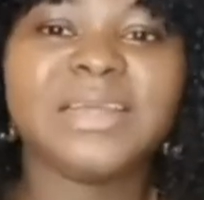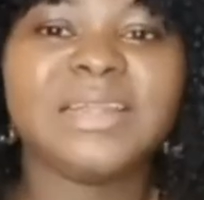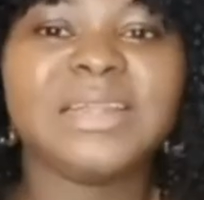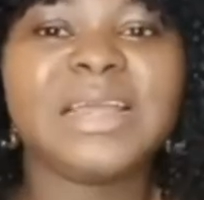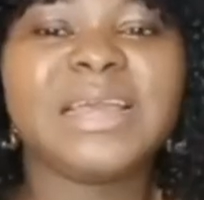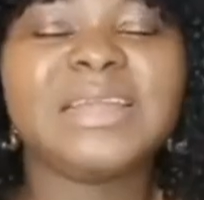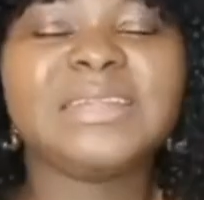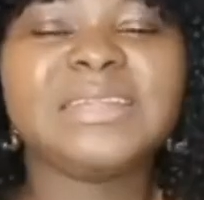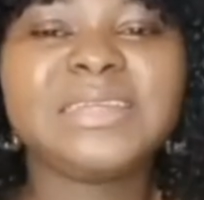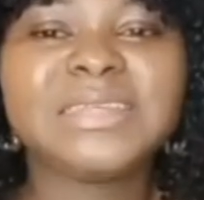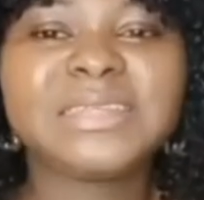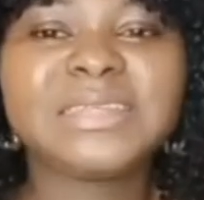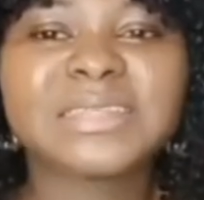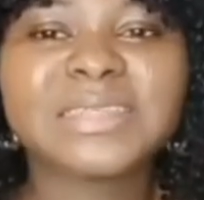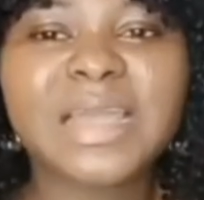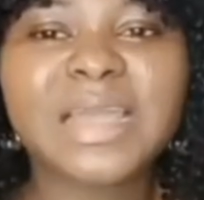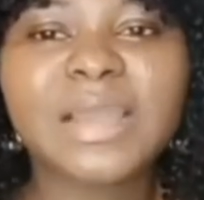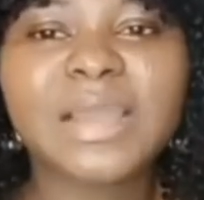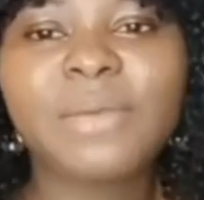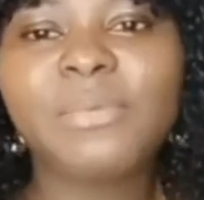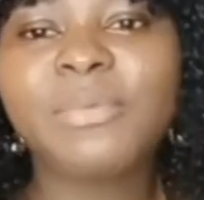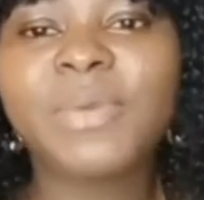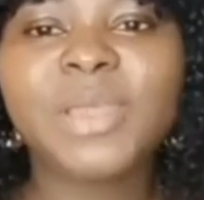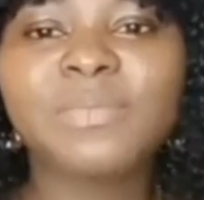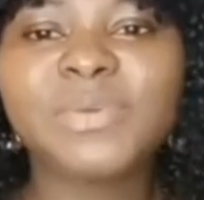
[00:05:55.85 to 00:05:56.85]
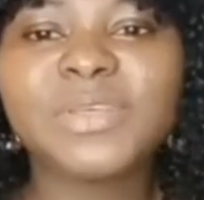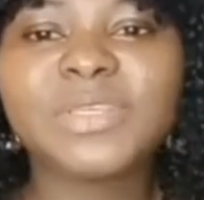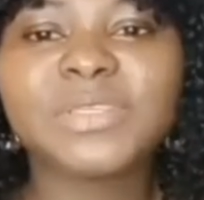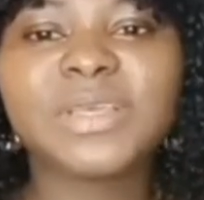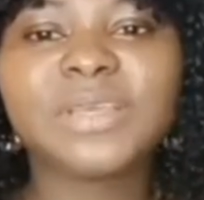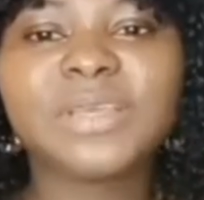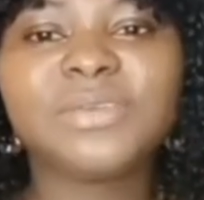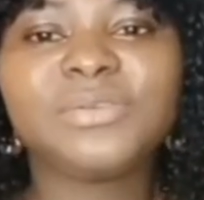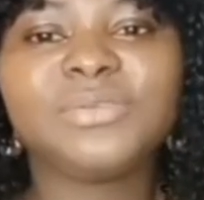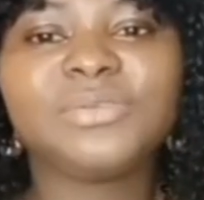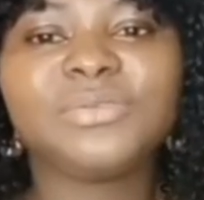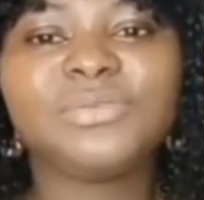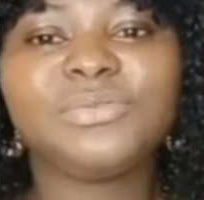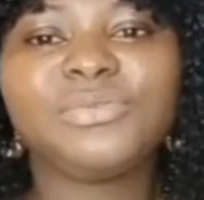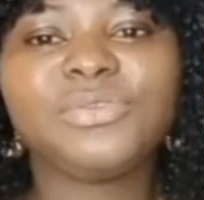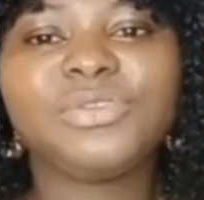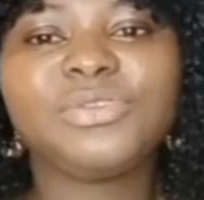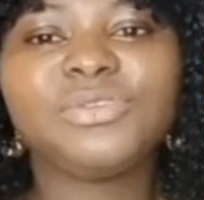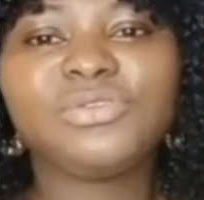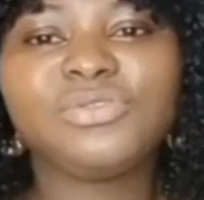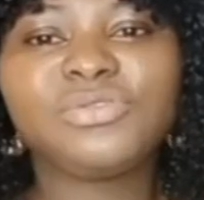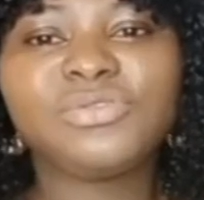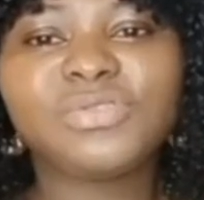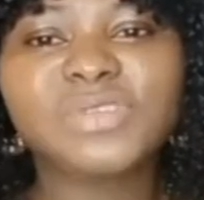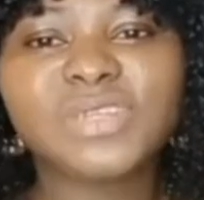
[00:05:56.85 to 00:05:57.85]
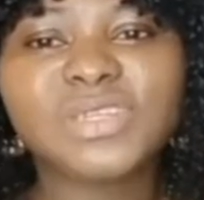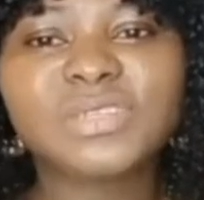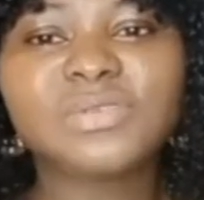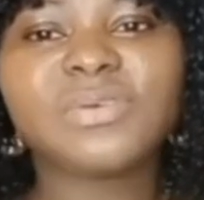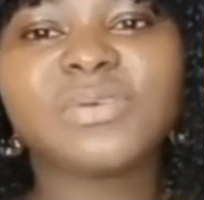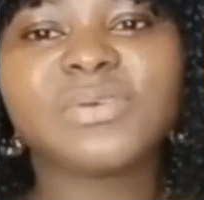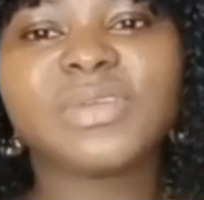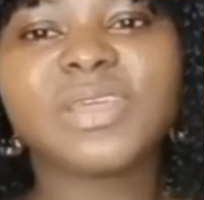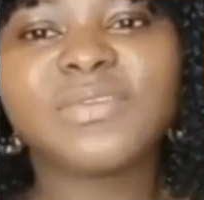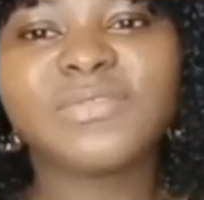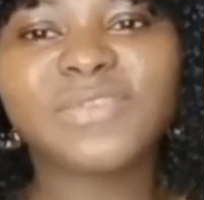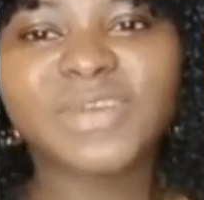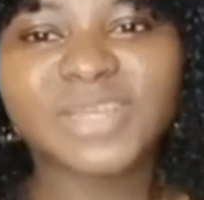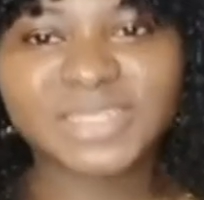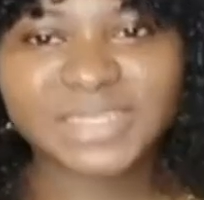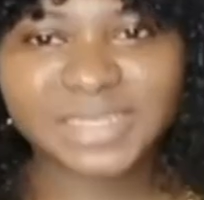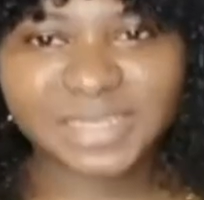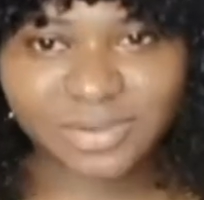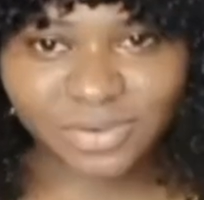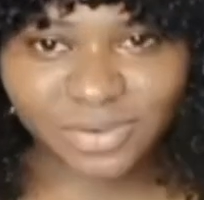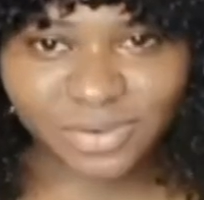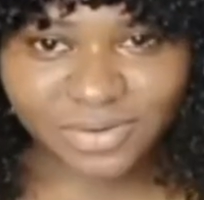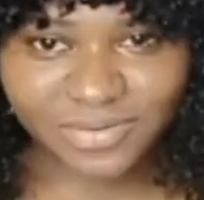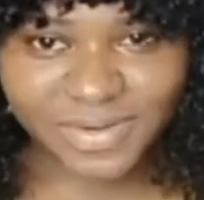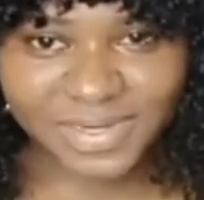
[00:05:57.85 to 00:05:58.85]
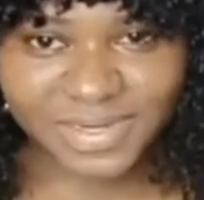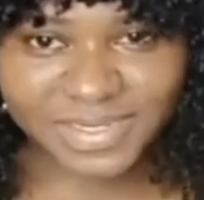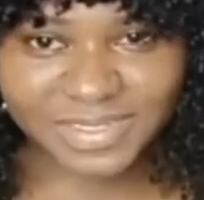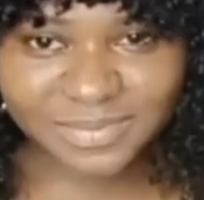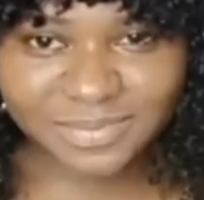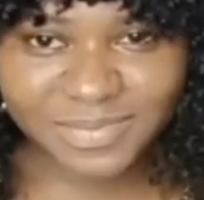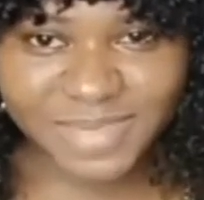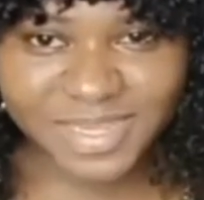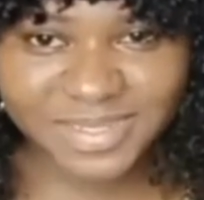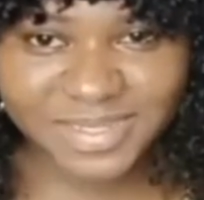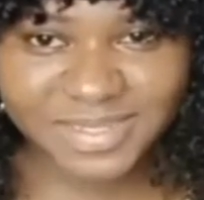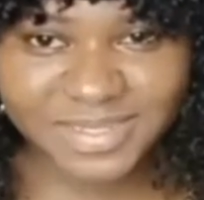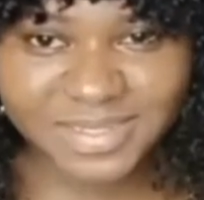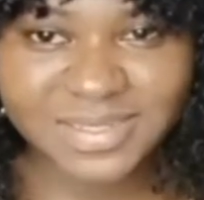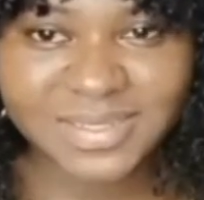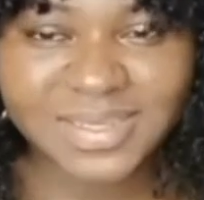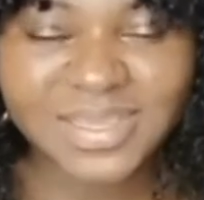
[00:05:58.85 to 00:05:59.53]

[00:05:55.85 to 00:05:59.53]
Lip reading: Now this time we be say you need to give us encouragement.